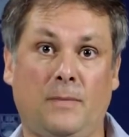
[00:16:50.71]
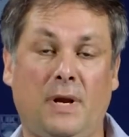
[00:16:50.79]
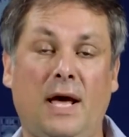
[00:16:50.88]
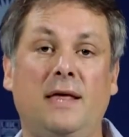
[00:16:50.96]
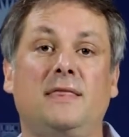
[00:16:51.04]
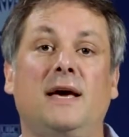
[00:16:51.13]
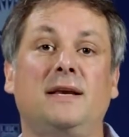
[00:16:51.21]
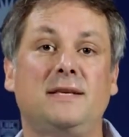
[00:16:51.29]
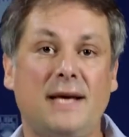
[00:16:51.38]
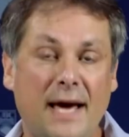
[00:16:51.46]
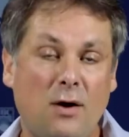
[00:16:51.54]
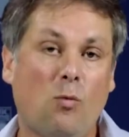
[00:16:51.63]
Okay, they
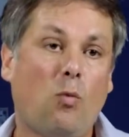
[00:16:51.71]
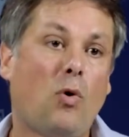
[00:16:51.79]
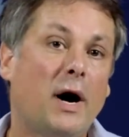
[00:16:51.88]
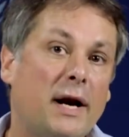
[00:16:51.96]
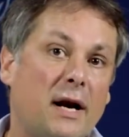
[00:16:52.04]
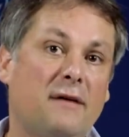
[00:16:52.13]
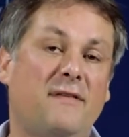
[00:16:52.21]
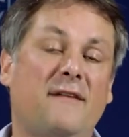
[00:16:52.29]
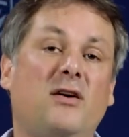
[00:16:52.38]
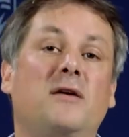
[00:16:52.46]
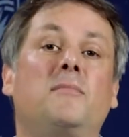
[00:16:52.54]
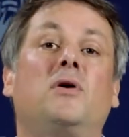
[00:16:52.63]
take 1 out of
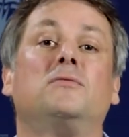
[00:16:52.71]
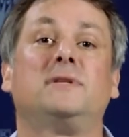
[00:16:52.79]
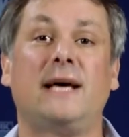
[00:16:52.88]
every about